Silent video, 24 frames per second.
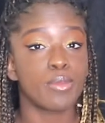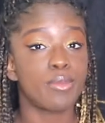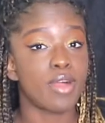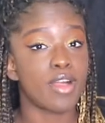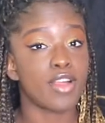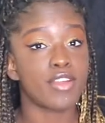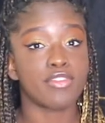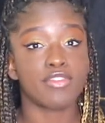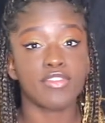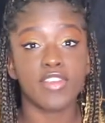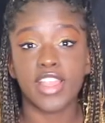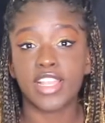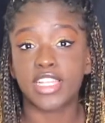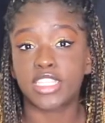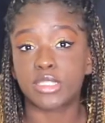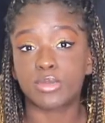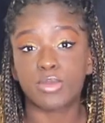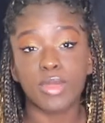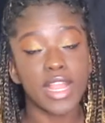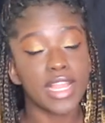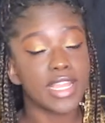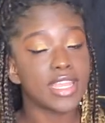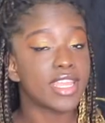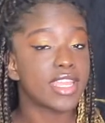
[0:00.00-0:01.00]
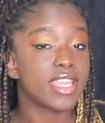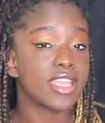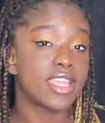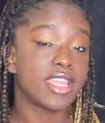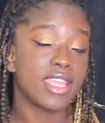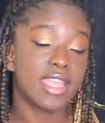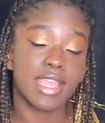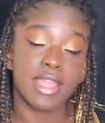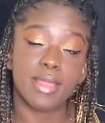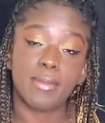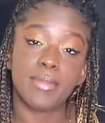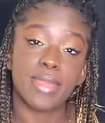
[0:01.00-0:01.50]
My friend is
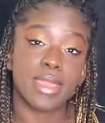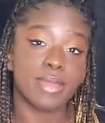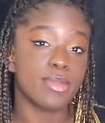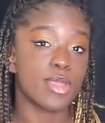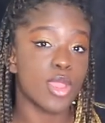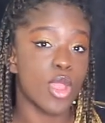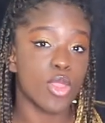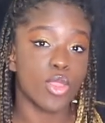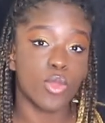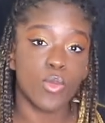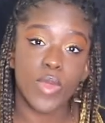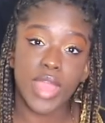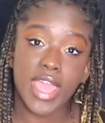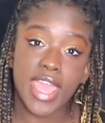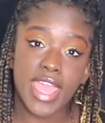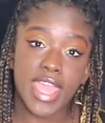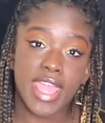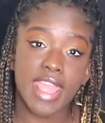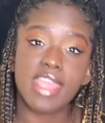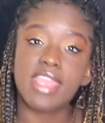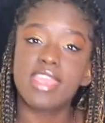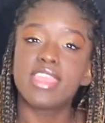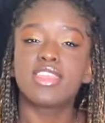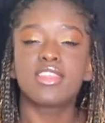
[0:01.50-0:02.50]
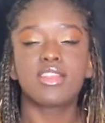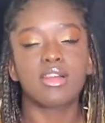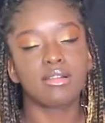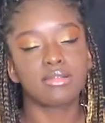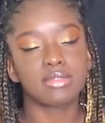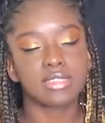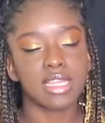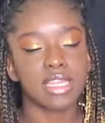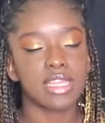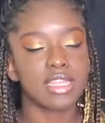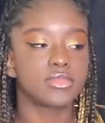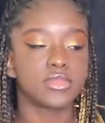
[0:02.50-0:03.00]
pregnant, baby on the way, you know what
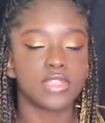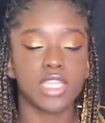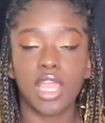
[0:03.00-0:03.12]
I'm saying?